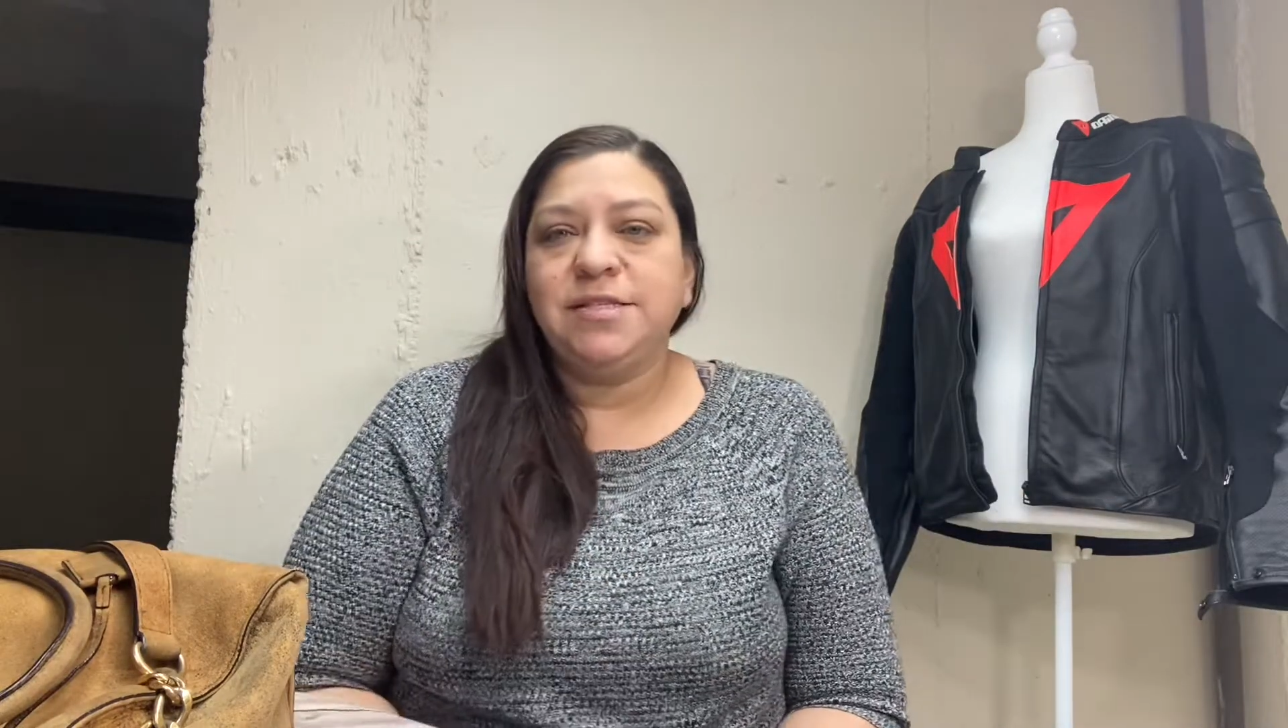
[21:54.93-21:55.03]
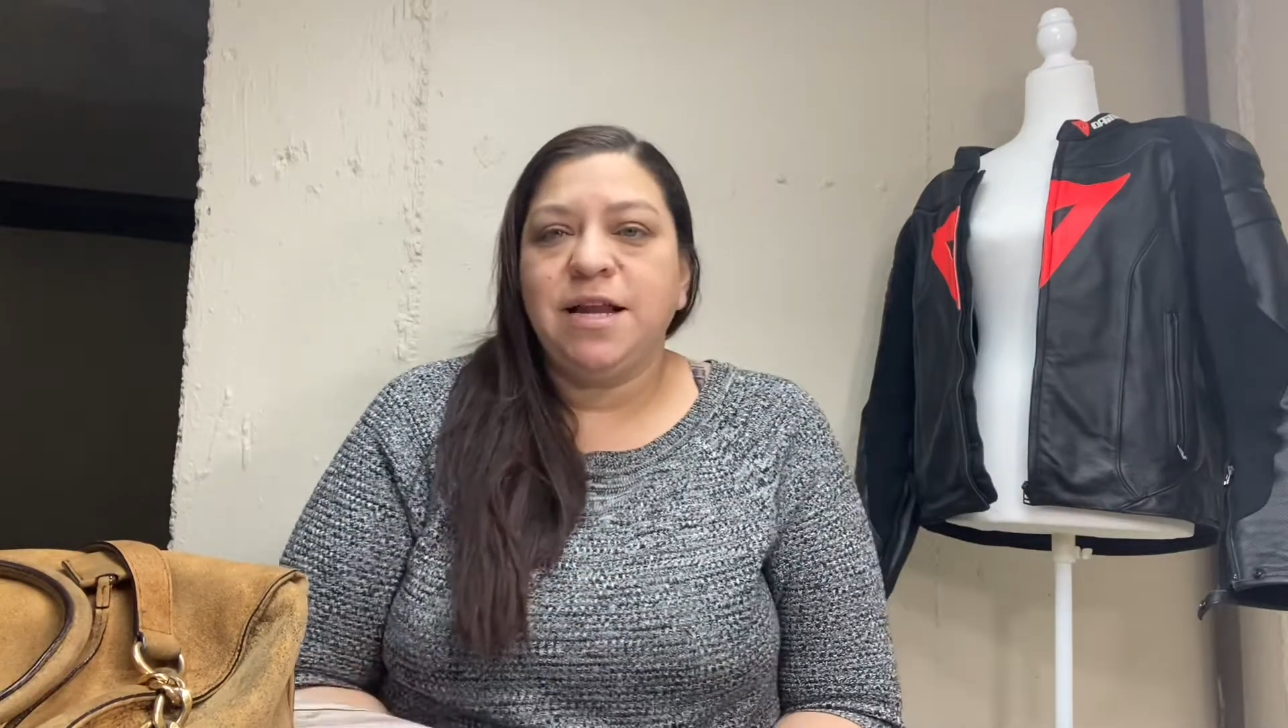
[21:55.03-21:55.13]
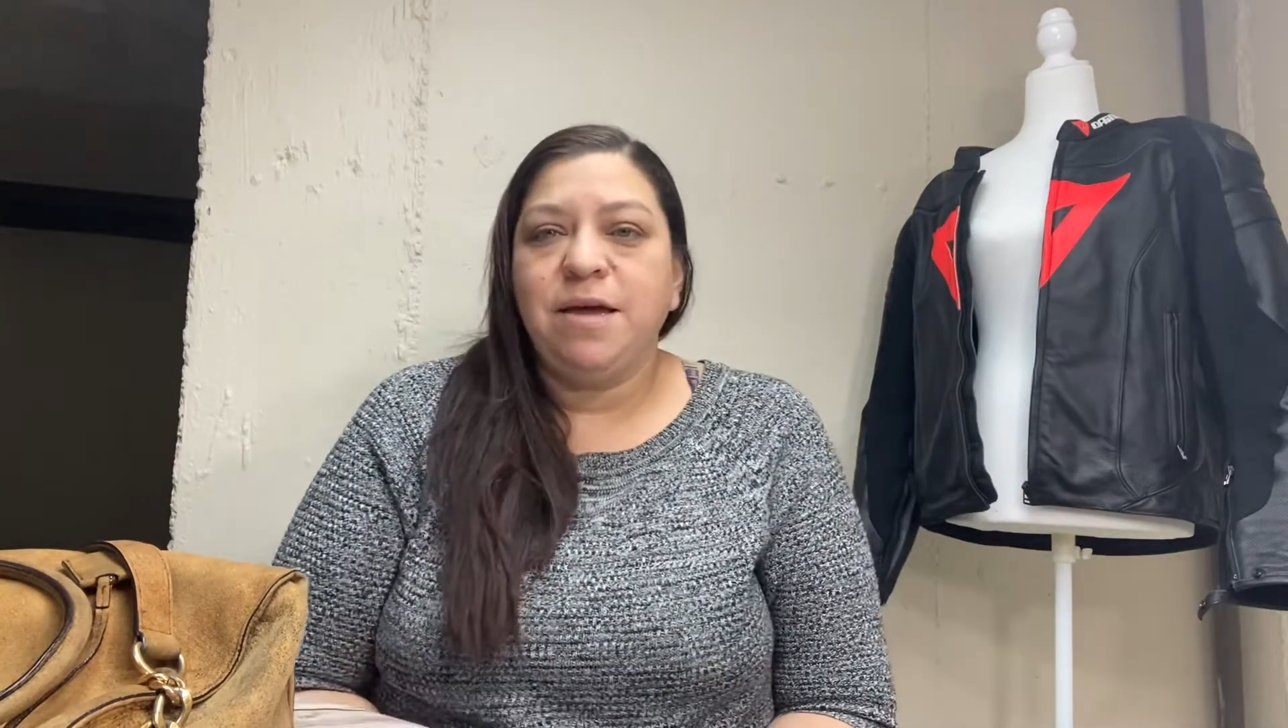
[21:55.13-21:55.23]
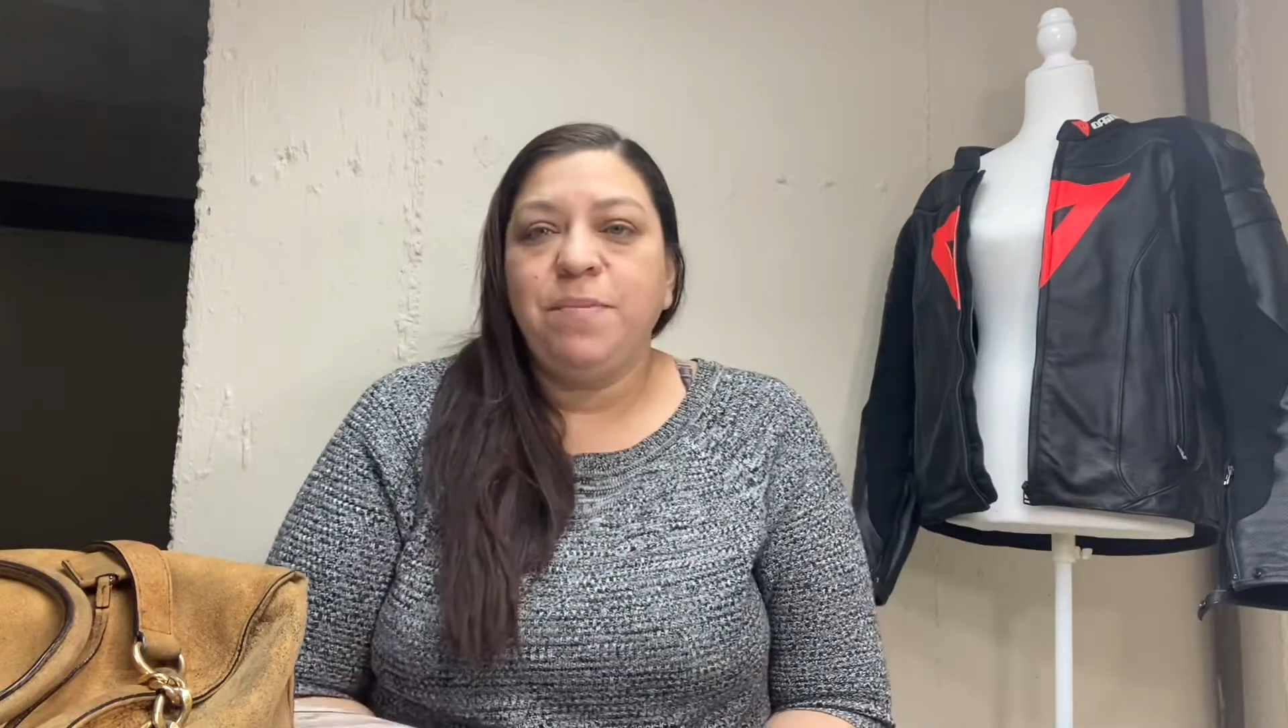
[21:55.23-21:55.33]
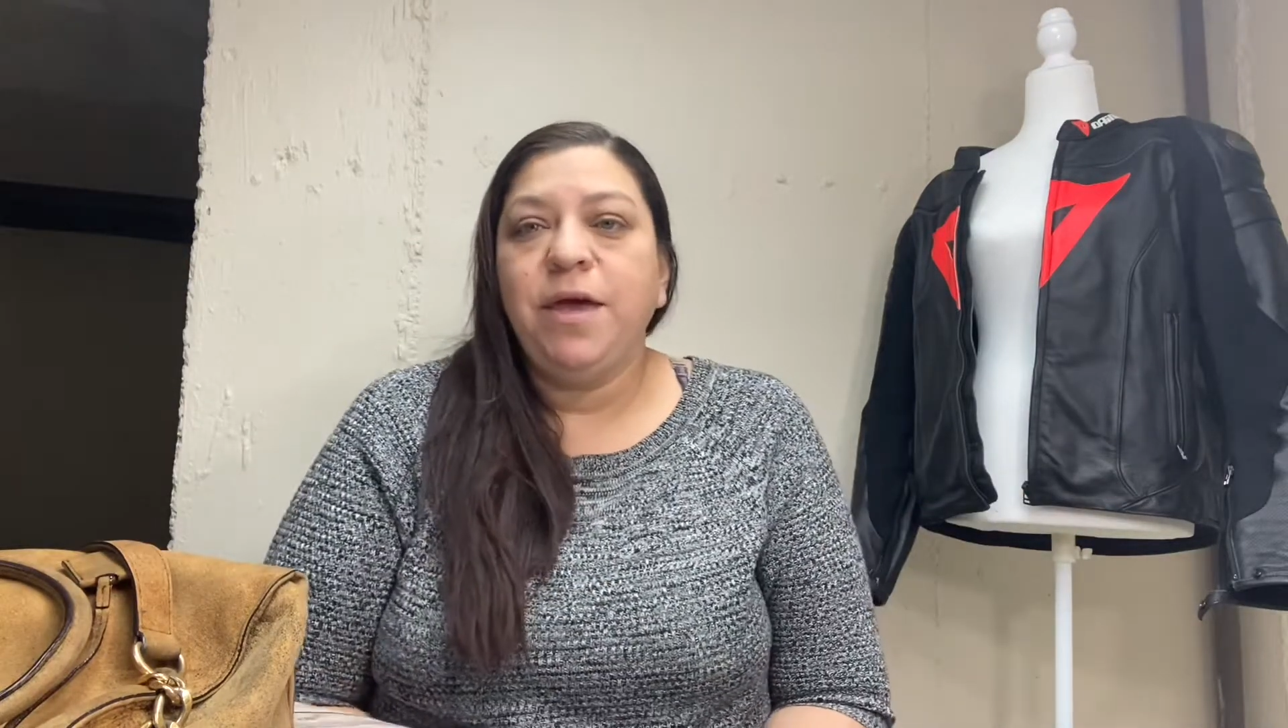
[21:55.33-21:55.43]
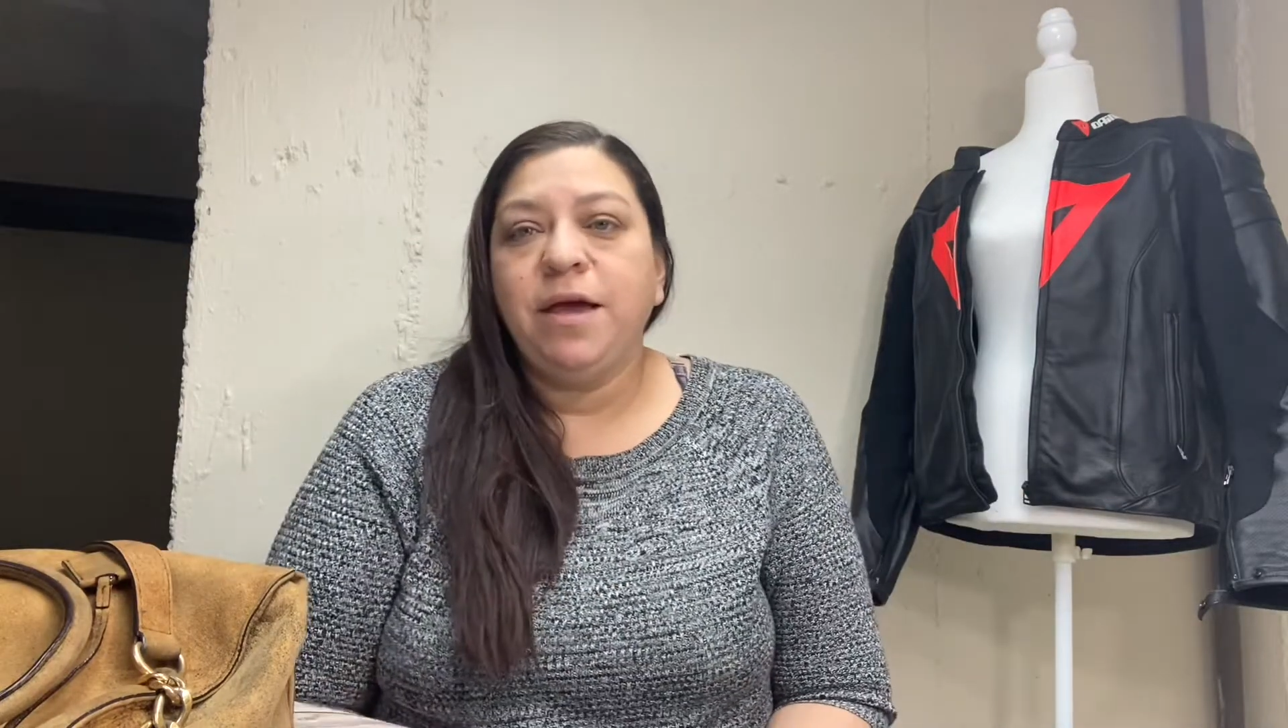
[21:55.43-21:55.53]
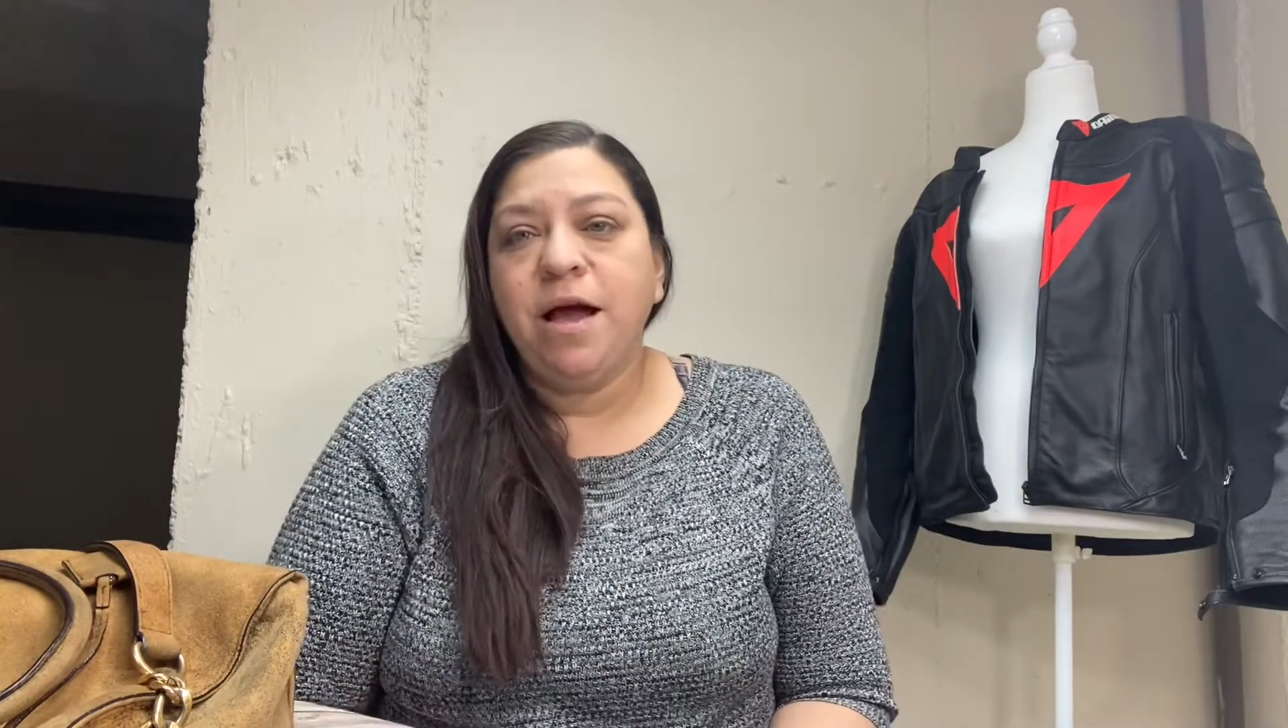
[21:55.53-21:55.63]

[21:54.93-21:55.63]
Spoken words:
that I pick